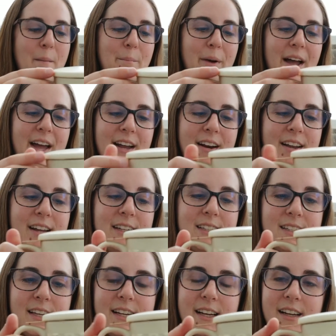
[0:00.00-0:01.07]
But
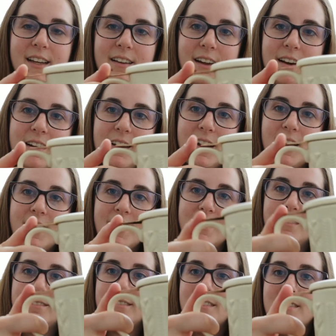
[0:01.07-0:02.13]
it's like a, a
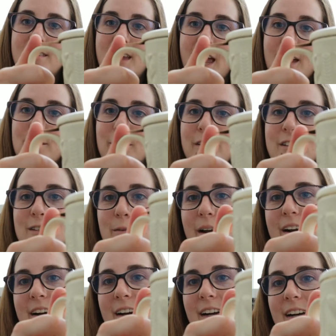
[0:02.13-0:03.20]
knitted cable
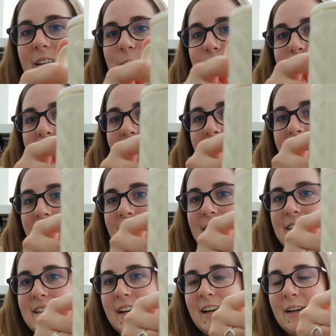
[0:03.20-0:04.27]
sweater
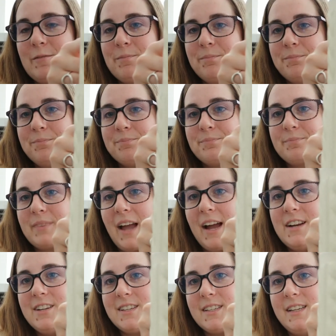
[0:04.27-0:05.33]
and um,
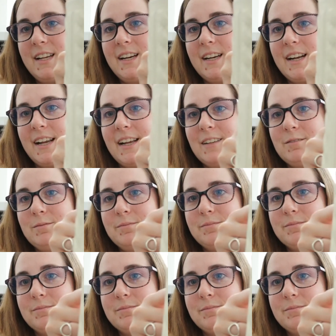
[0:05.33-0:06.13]
I just needed it.